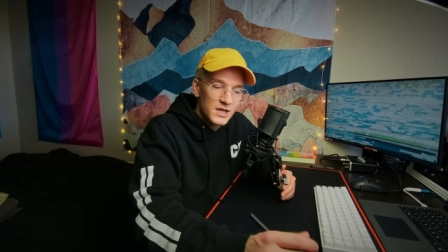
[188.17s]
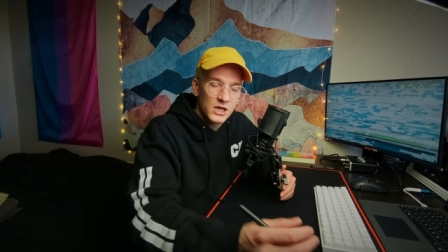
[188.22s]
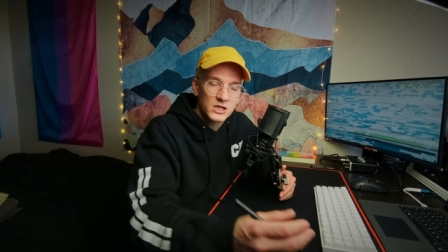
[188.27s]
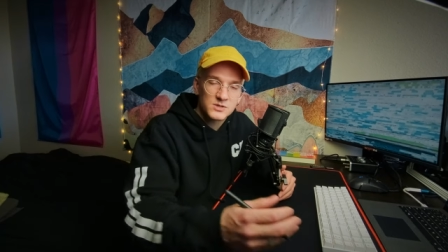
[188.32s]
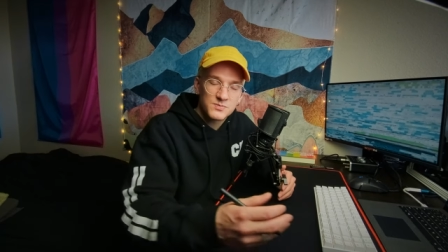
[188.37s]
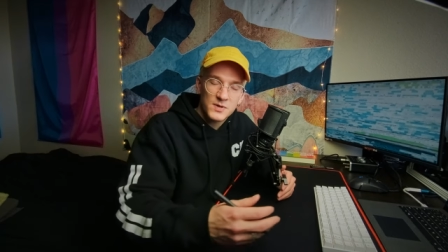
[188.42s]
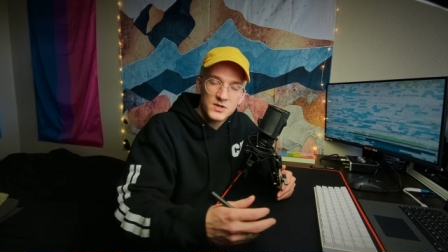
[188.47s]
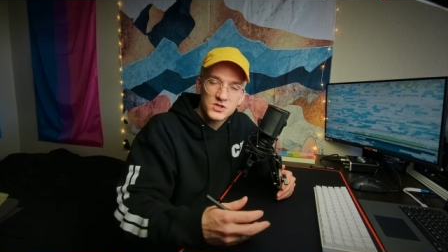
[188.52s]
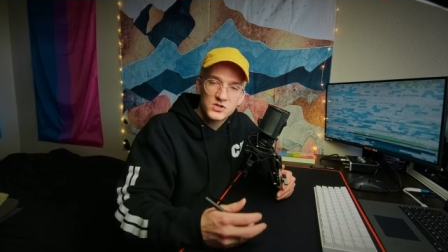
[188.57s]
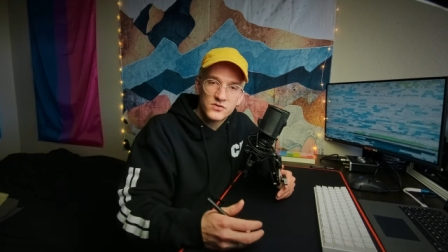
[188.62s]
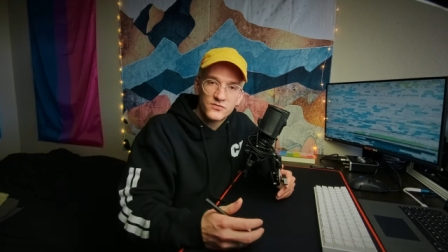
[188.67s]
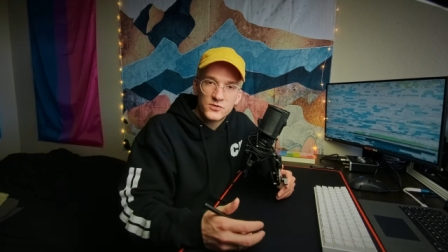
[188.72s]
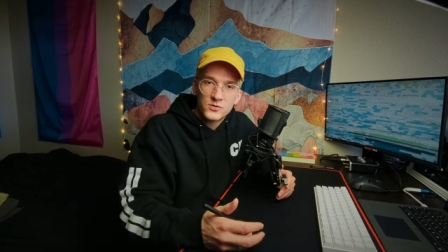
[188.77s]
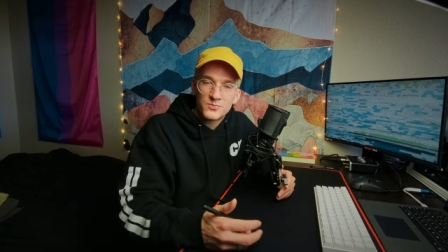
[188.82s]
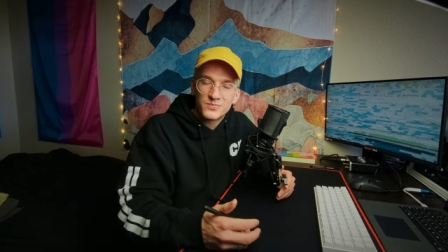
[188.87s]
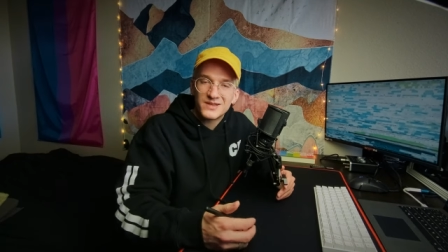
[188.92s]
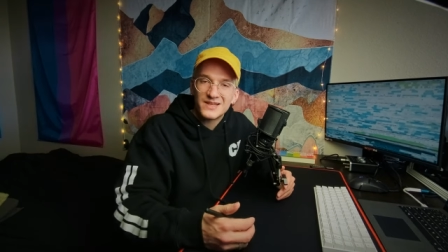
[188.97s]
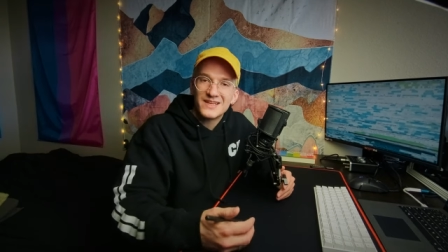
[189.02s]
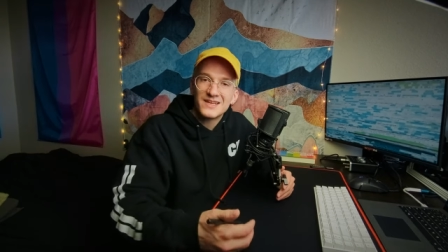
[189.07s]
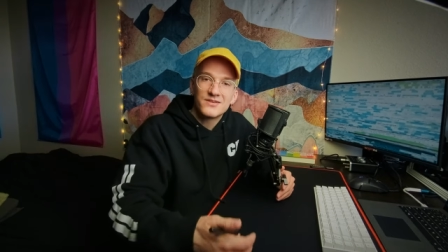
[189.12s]
especially if you
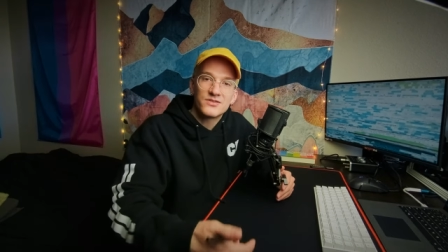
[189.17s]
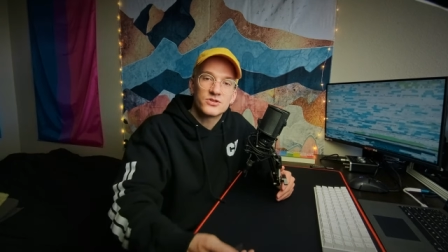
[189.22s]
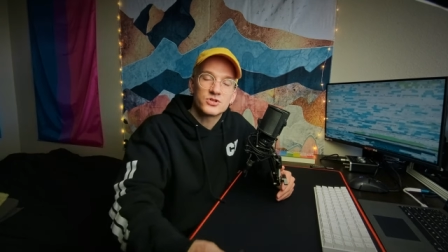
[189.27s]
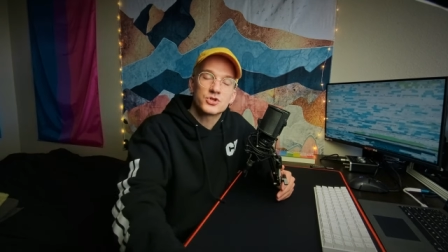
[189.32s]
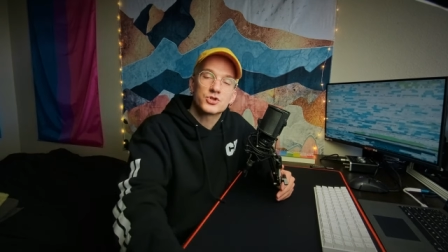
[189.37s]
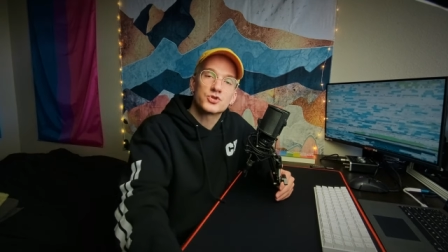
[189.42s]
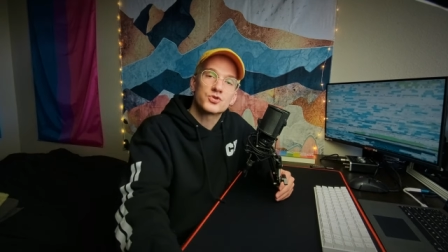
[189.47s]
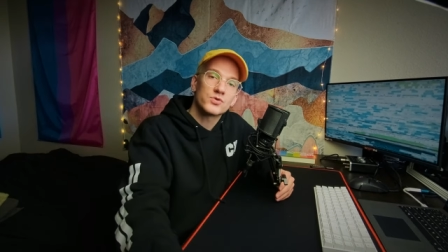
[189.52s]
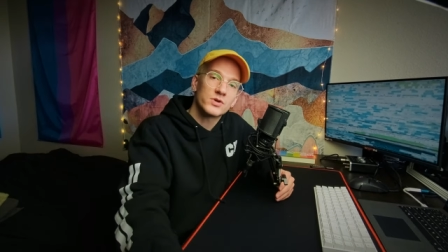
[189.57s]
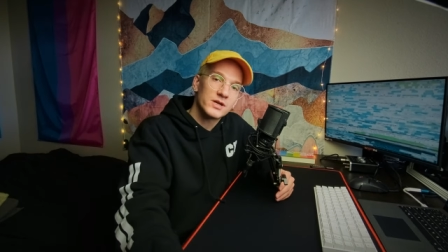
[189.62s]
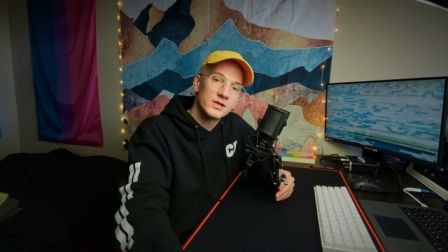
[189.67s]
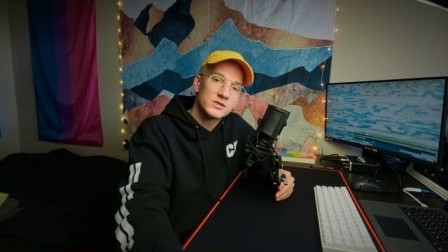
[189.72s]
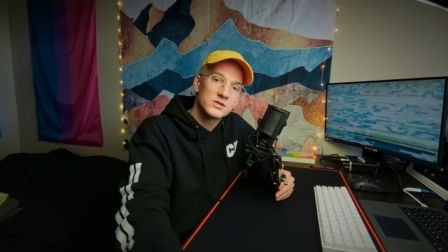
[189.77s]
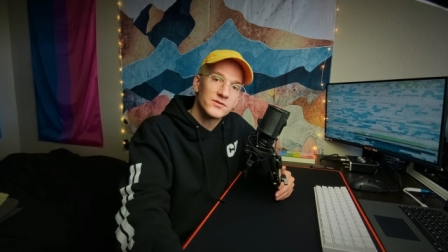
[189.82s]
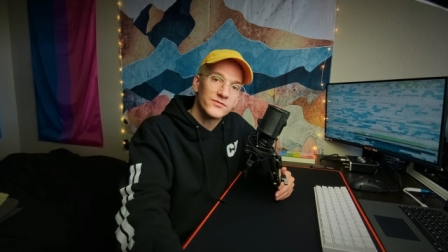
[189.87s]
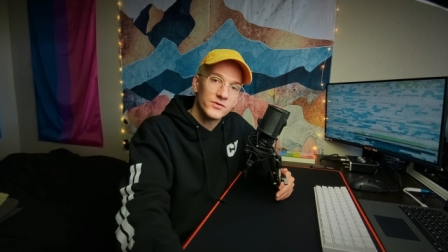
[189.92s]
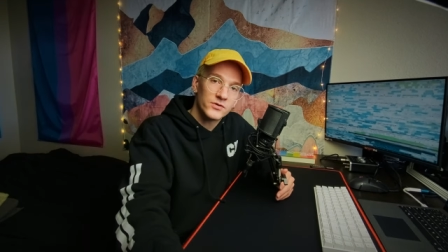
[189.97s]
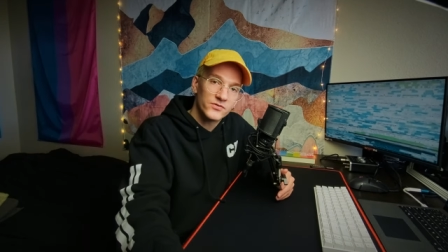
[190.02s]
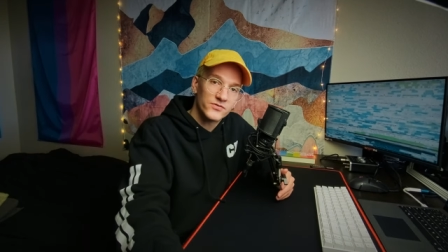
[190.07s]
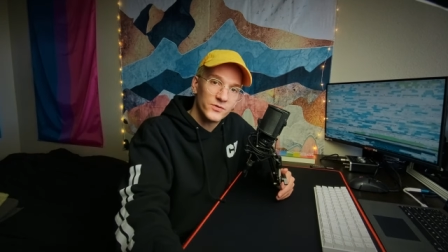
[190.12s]
play to the strengths
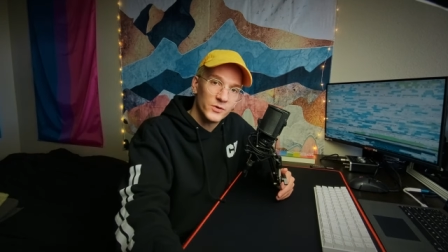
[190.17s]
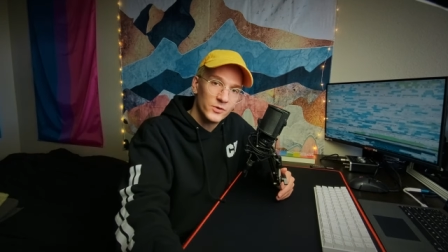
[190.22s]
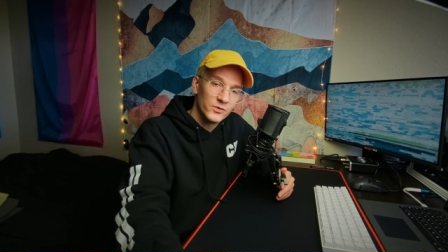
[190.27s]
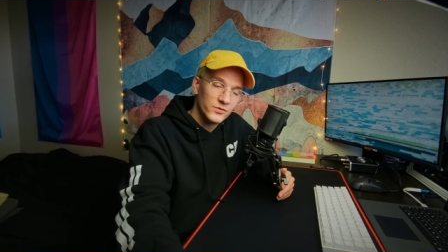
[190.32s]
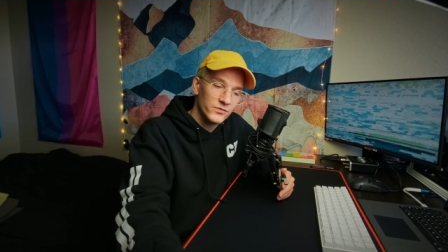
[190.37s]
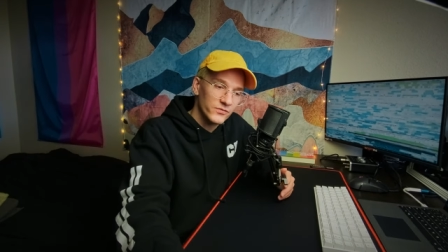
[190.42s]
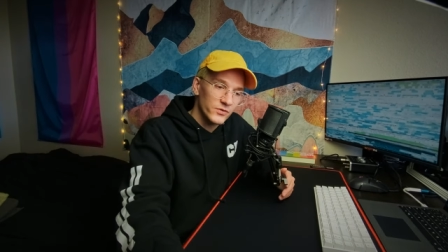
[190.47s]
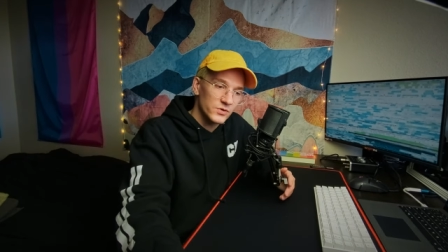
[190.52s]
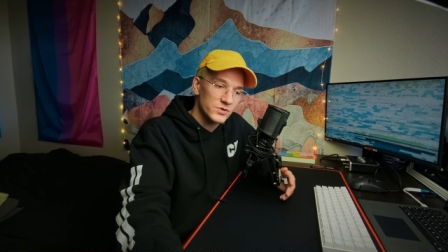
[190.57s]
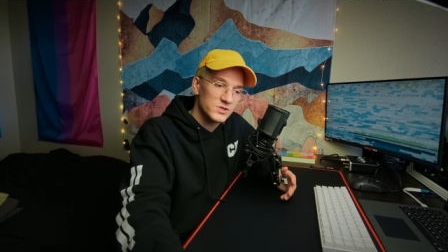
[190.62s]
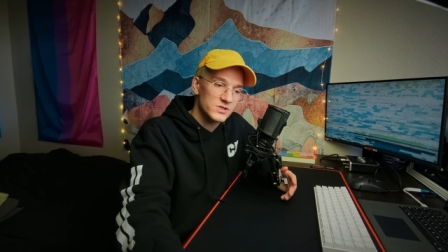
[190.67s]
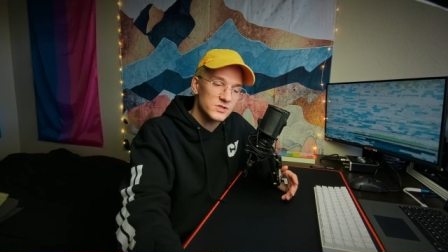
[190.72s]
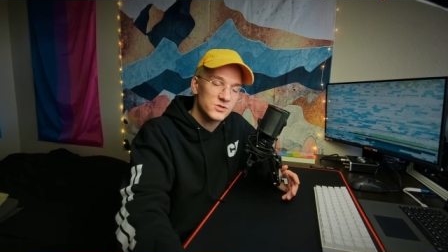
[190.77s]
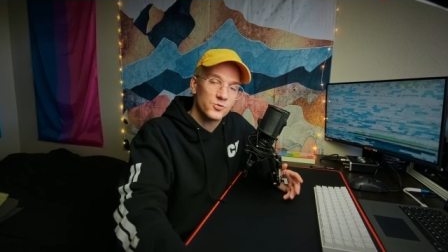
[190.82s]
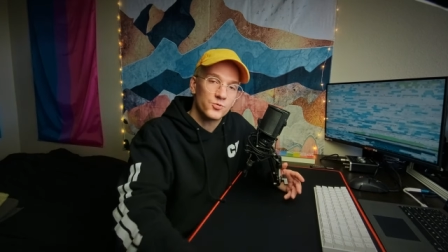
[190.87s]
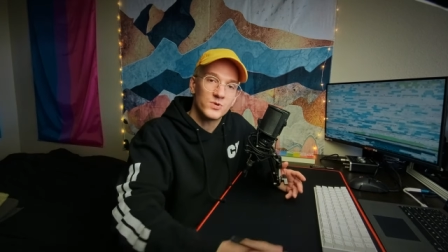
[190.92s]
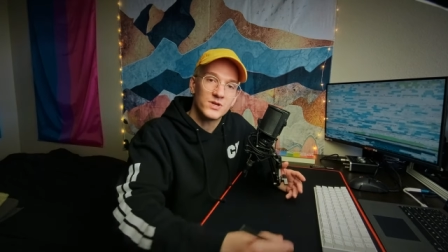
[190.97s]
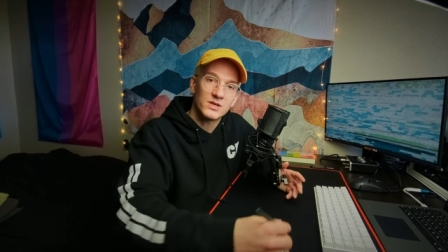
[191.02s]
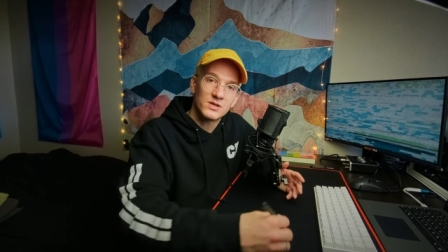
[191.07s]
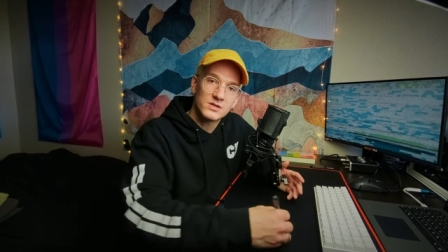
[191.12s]
of your phone versus
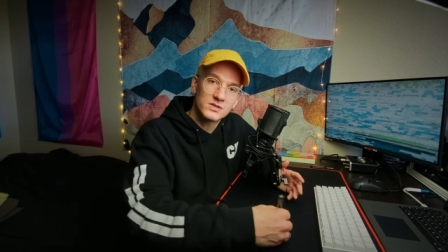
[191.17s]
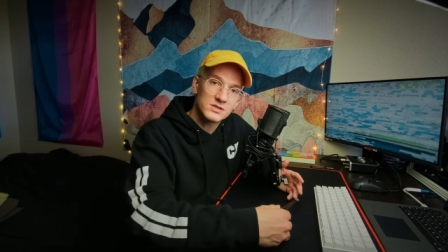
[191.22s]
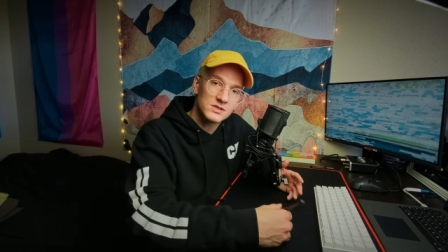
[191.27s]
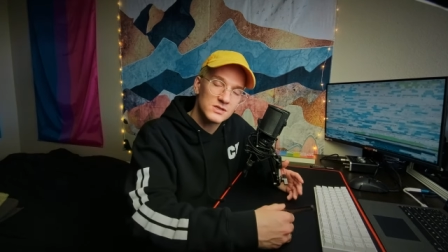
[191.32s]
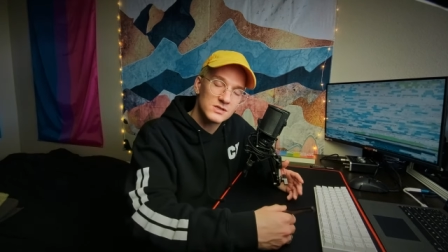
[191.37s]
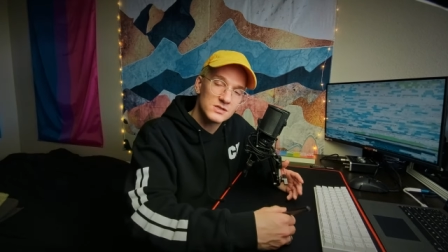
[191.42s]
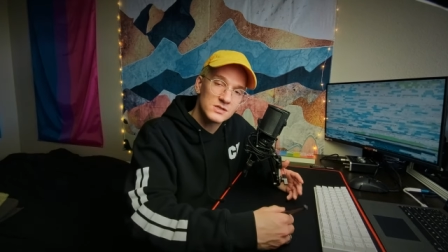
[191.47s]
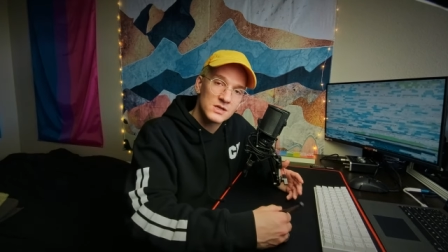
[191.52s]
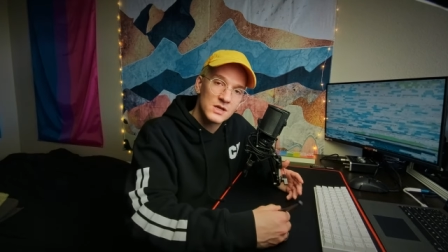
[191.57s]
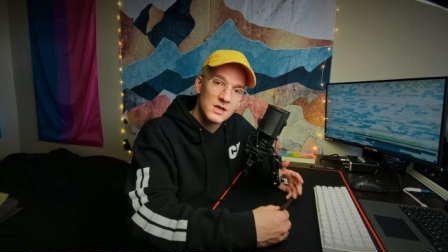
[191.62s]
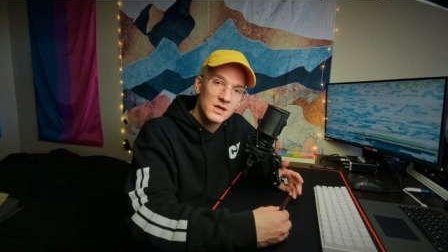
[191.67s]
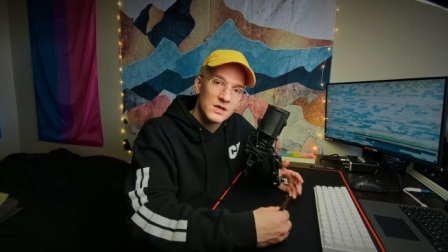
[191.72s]
the weaknesses